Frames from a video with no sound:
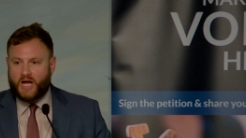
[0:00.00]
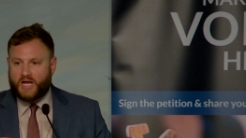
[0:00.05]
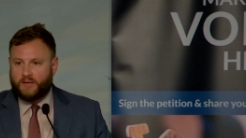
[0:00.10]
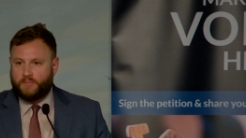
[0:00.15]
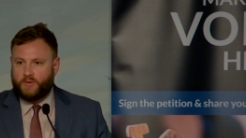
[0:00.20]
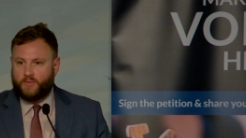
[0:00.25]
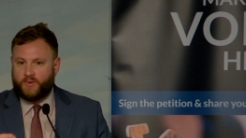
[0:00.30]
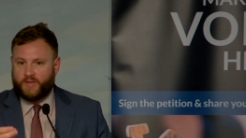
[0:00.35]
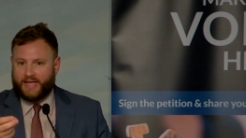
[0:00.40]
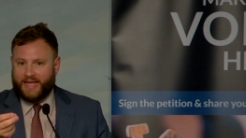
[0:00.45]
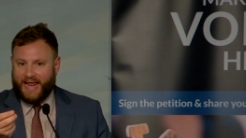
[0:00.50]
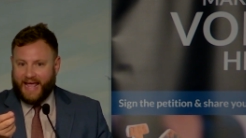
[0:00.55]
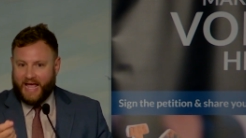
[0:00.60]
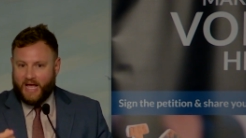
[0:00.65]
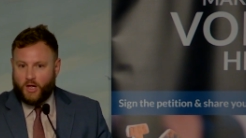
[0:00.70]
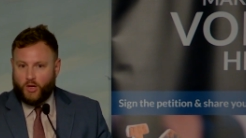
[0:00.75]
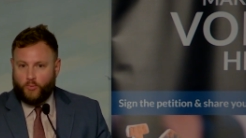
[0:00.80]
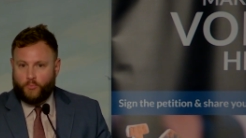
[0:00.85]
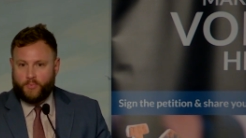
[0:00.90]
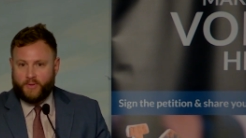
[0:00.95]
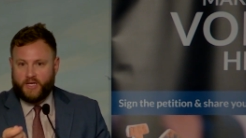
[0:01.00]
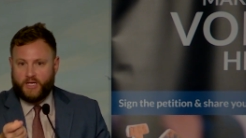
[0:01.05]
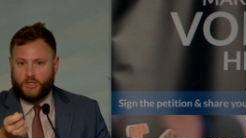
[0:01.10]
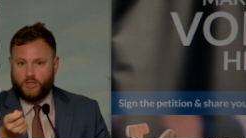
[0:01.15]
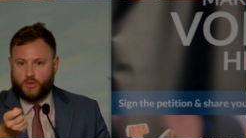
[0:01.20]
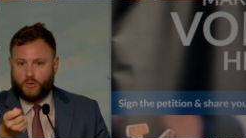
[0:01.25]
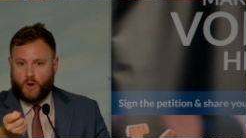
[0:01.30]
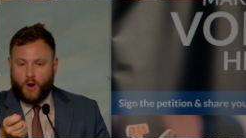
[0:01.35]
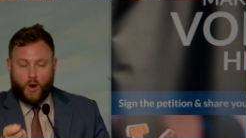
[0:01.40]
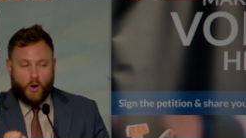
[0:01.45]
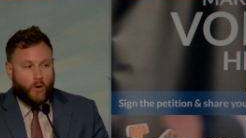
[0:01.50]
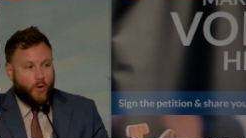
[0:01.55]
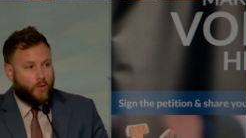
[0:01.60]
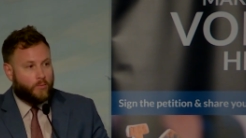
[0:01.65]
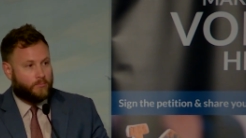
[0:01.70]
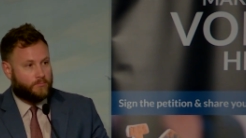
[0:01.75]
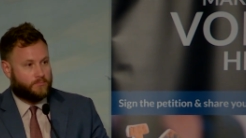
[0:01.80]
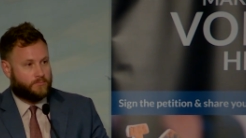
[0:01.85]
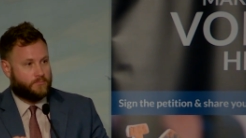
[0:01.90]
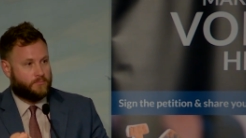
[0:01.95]
going to be able to get help in your
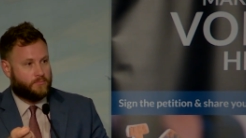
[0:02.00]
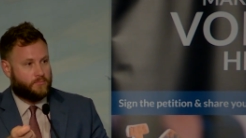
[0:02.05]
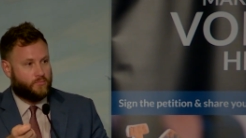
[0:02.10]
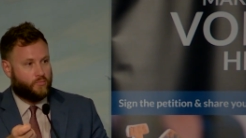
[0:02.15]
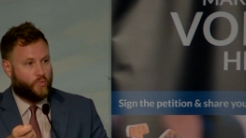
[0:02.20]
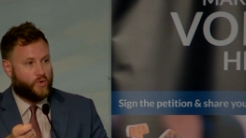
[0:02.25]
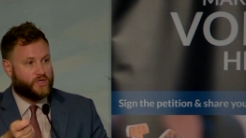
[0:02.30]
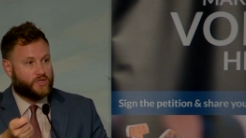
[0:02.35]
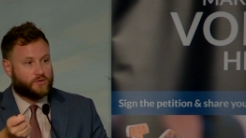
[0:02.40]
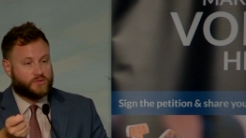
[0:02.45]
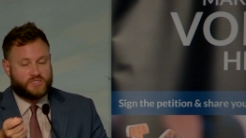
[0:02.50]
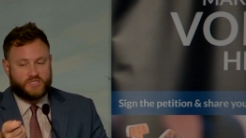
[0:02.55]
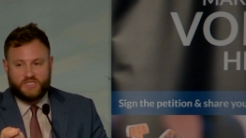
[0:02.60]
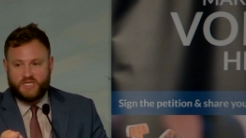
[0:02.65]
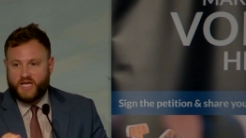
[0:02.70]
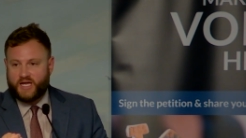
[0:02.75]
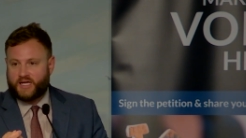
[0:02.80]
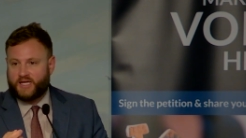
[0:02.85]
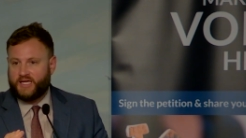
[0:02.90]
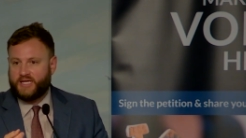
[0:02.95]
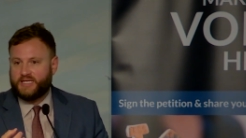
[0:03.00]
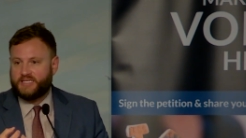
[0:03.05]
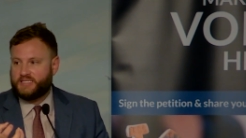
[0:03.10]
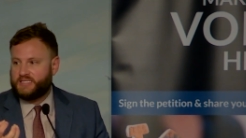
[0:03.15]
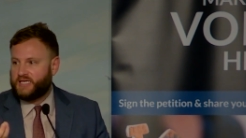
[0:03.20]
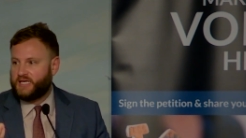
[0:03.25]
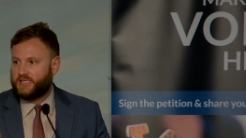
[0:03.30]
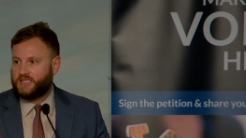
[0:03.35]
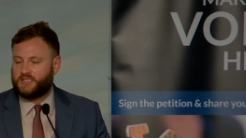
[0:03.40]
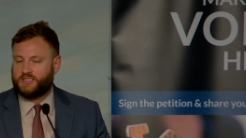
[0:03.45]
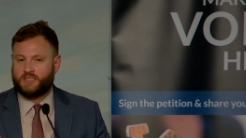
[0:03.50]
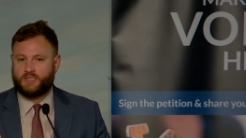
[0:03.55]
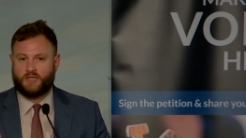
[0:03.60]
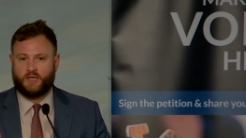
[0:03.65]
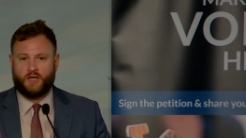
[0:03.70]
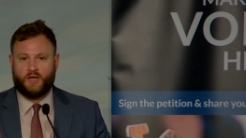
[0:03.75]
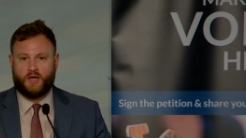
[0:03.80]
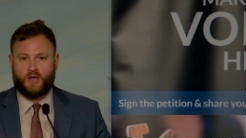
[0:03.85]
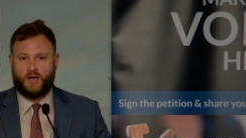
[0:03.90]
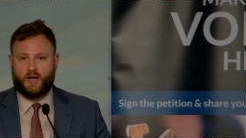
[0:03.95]
home when you're sick? Is it
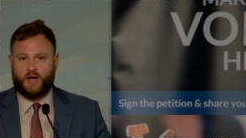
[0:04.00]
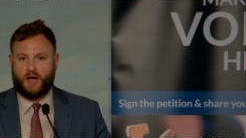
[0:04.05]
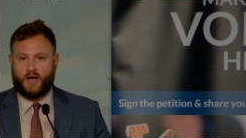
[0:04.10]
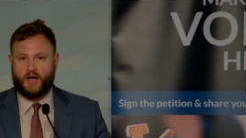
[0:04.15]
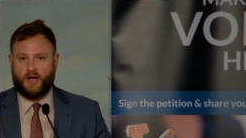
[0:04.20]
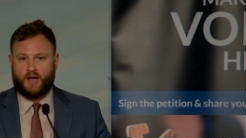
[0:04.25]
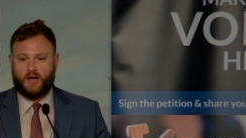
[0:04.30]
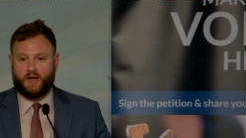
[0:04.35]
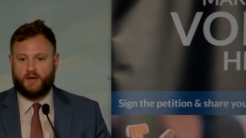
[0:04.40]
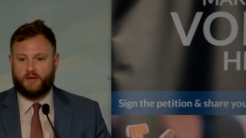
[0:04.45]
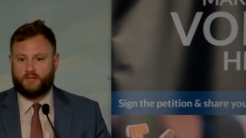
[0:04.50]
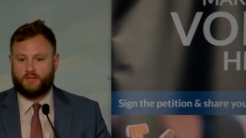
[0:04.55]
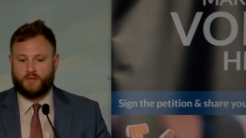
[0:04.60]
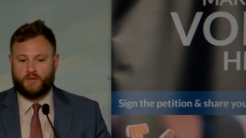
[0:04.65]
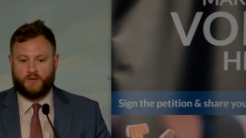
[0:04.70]
a